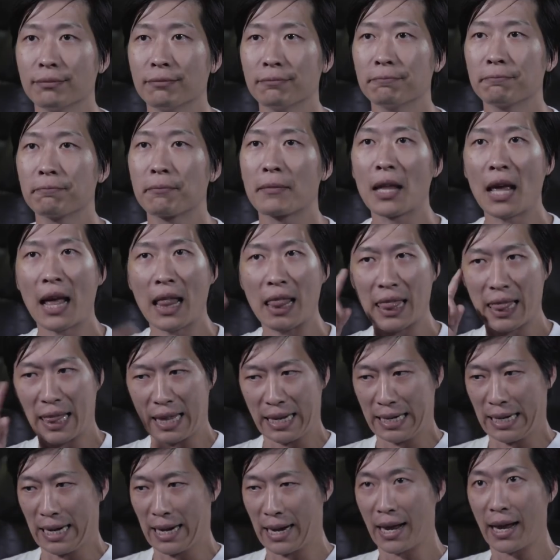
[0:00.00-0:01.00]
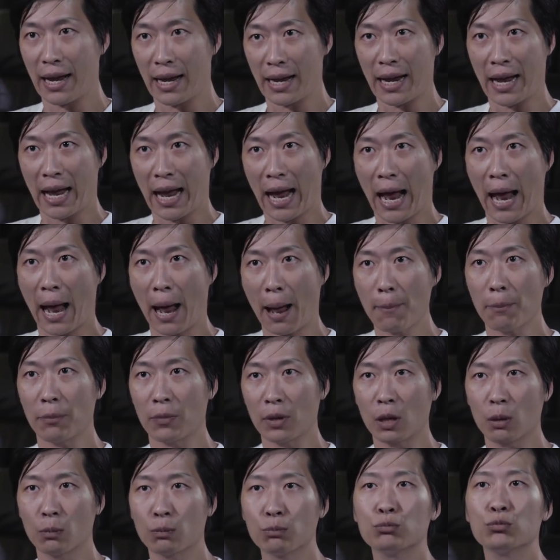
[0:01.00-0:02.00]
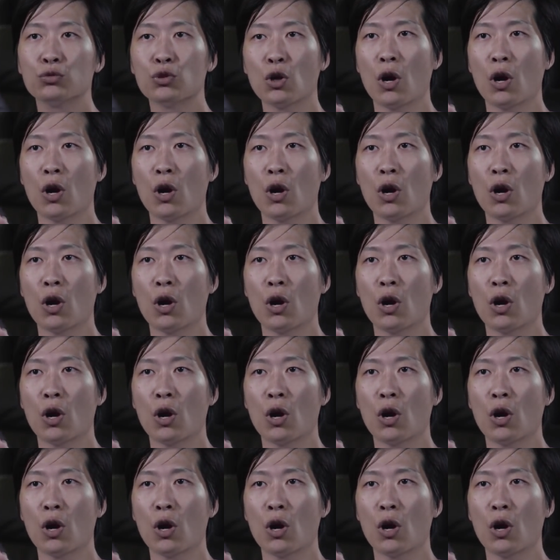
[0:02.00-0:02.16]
I think the game approaches the